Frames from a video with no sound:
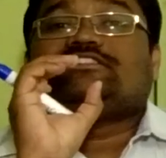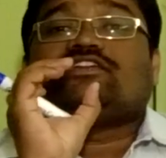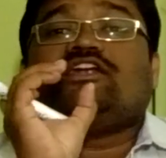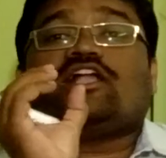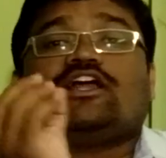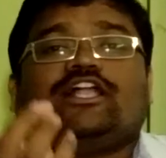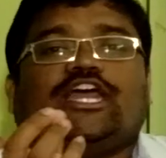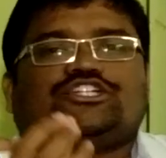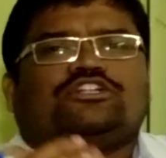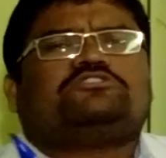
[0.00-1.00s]
cellular
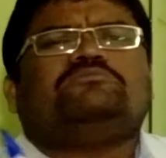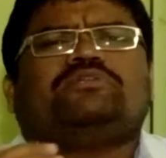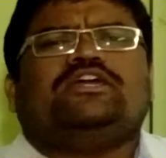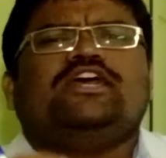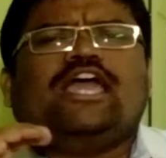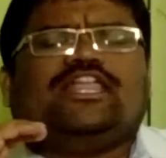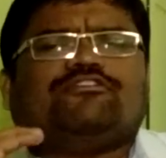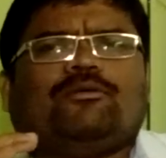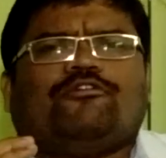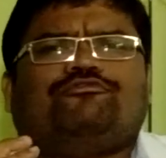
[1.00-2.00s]
aggregation, simply in the
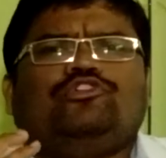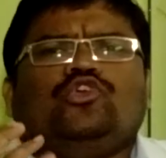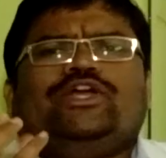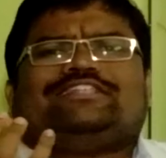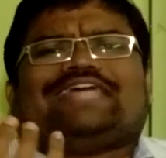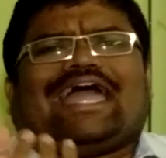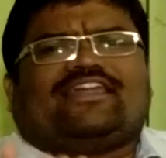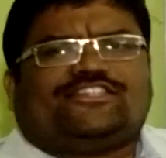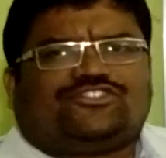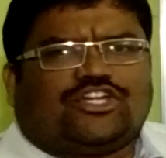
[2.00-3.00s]
form of fluid
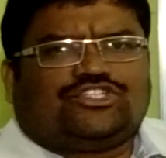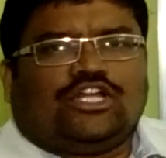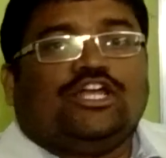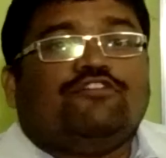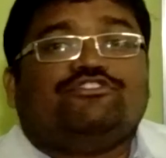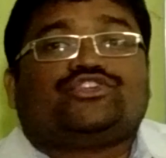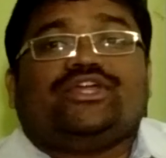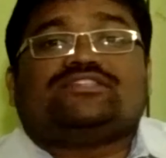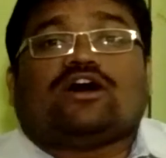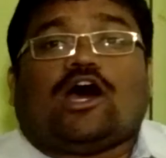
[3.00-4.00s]
sac-like structure which
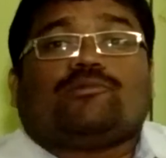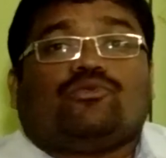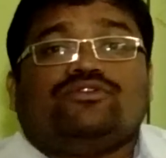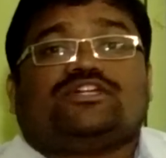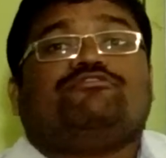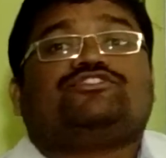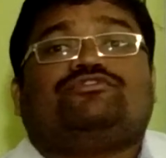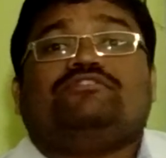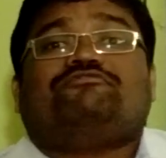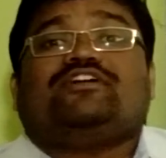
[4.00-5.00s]
release hormones and which
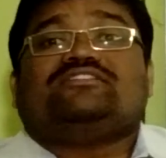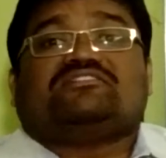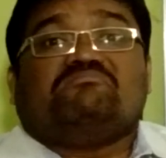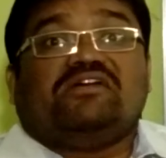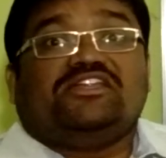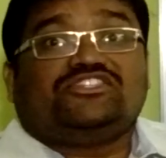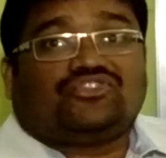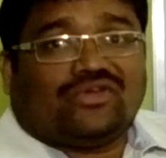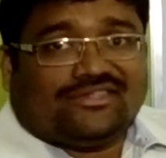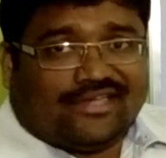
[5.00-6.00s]
influence the
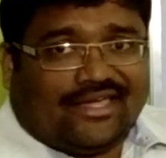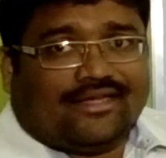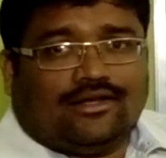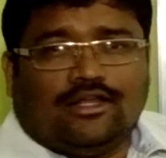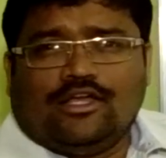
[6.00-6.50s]
menstrual cycle.